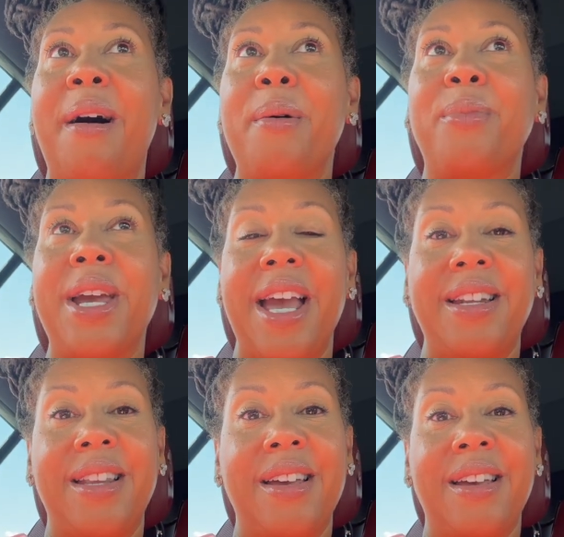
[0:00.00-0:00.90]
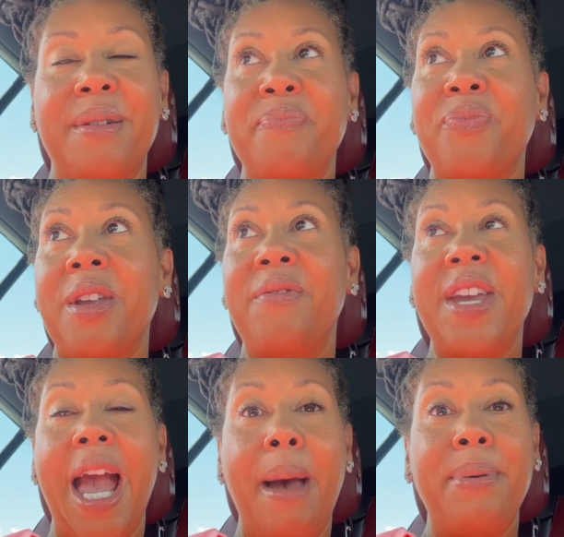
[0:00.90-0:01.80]
we had the
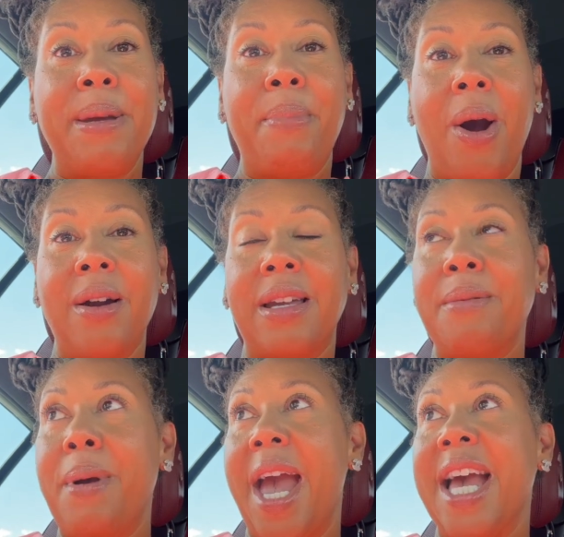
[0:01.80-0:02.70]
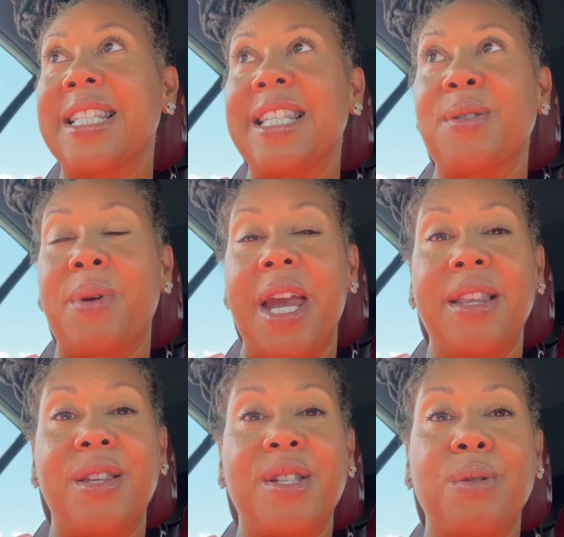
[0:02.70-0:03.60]
VIP parking passes, we
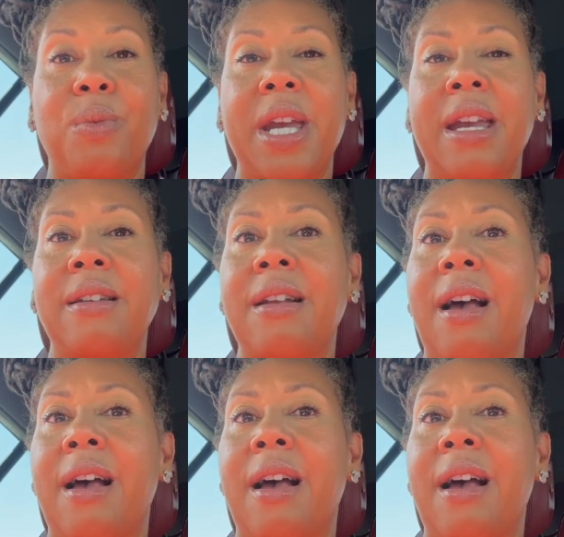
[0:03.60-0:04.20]
had the suite,